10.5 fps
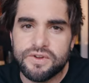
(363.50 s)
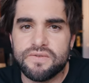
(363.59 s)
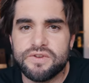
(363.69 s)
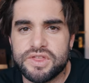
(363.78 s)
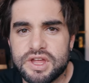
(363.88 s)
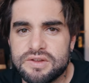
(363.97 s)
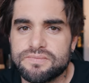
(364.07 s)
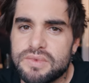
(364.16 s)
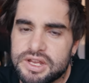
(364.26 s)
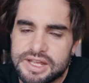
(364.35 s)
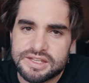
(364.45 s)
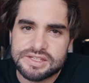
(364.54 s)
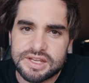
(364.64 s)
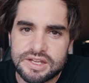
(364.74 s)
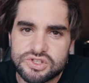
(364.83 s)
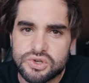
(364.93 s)
for everything, it
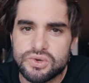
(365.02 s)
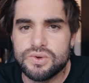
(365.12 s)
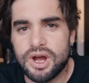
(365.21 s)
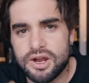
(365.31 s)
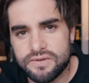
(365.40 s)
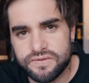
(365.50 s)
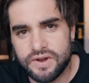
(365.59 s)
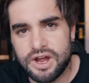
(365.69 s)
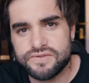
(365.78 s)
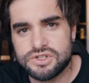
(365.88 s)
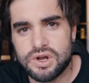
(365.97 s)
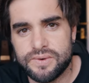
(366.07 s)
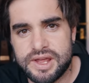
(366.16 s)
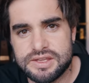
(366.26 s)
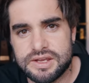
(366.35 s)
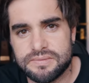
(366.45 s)
gets a two out of five star
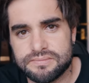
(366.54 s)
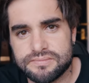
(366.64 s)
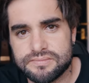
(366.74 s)
rating. Then